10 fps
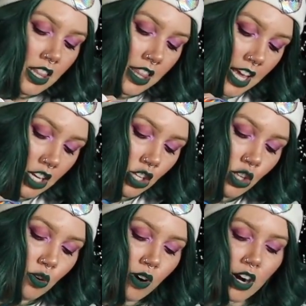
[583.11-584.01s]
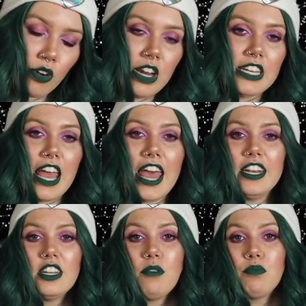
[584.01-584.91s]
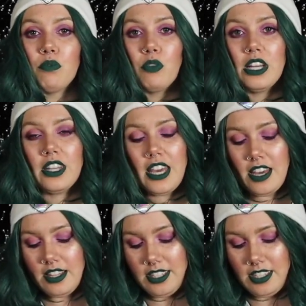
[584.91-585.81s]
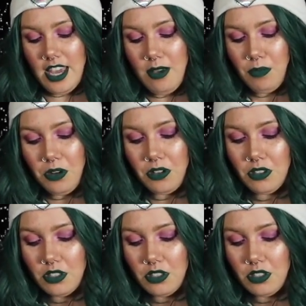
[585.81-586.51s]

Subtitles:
then you are going to end up really unstable.